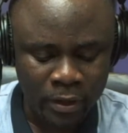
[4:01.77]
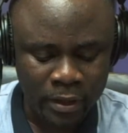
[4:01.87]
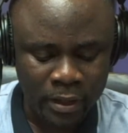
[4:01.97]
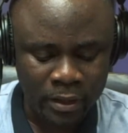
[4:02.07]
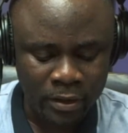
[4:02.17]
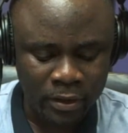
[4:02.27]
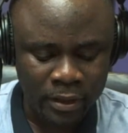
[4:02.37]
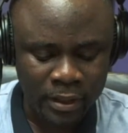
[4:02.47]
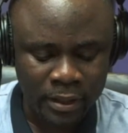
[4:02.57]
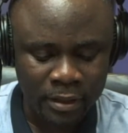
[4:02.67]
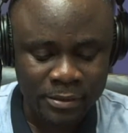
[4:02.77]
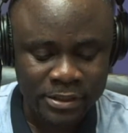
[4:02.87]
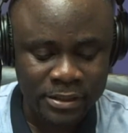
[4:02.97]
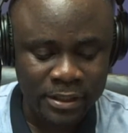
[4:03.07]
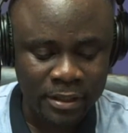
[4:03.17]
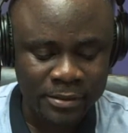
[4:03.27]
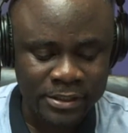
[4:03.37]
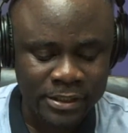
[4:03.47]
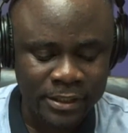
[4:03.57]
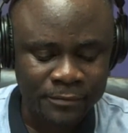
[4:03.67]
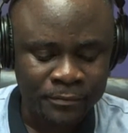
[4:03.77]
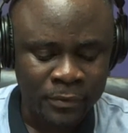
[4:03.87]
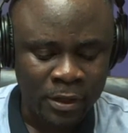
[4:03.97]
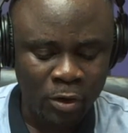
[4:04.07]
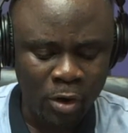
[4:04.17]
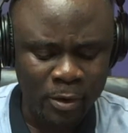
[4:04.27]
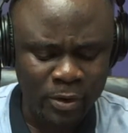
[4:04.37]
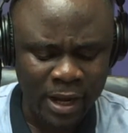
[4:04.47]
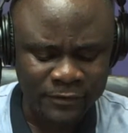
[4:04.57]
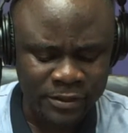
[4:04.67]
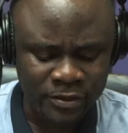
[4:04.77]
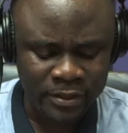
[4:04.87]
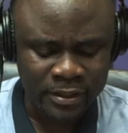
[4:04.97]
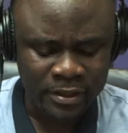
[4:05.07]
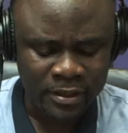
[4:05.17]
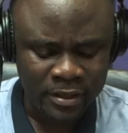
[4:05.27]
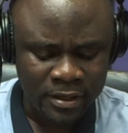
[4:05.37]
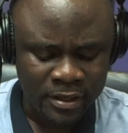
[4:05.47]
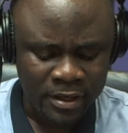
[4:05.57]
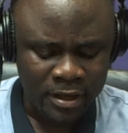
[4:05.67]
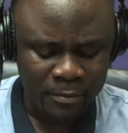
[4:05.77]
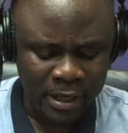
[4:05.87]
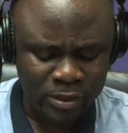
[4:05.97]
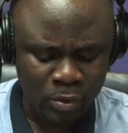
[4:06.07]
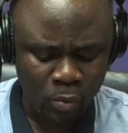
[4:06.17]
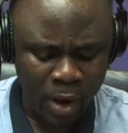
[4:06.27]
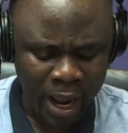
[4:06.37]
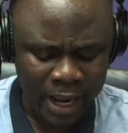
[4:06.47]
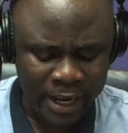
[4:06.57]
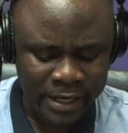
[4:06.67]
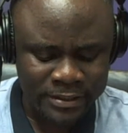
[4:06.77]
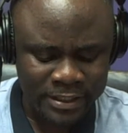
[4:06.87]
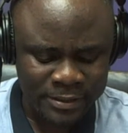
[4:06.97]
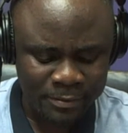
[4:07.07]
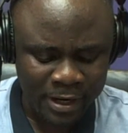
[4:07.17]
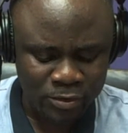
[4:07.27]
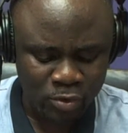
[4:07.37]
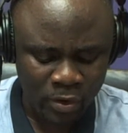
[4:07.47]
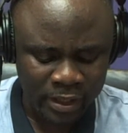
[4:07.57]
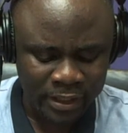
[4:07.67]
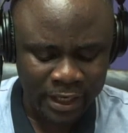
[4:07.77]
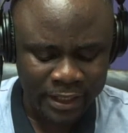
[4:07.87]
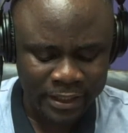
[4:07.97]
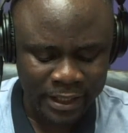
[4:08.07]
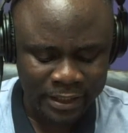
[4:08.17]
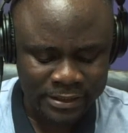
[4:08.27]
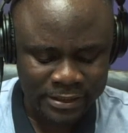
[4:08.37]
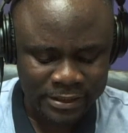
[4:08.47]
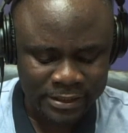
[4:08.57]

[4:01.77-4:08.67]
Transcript: Okay, let me see. Obi, good afternoon. But why is this man talking like that?